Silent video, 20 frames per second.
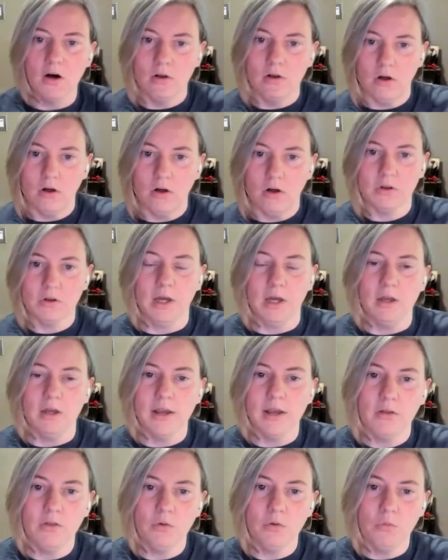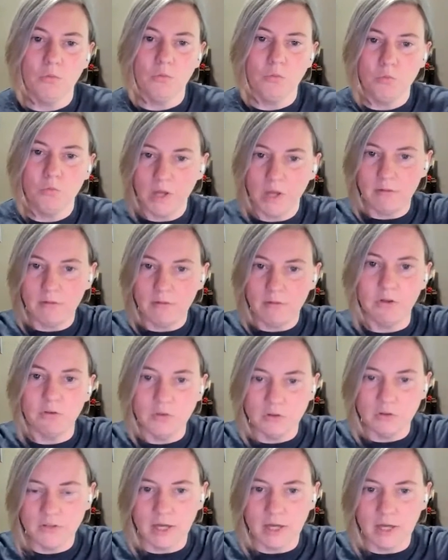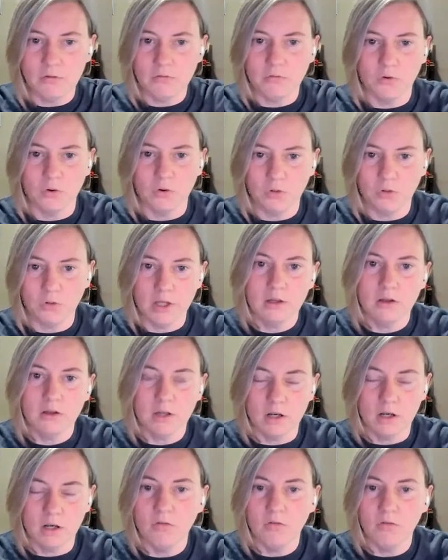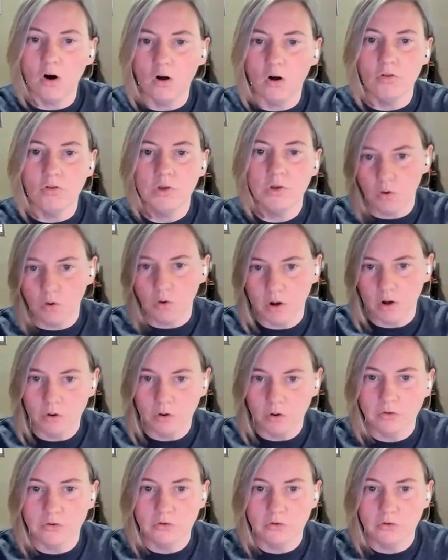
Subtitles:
Okay, now that we have the data for like kind of all the URLs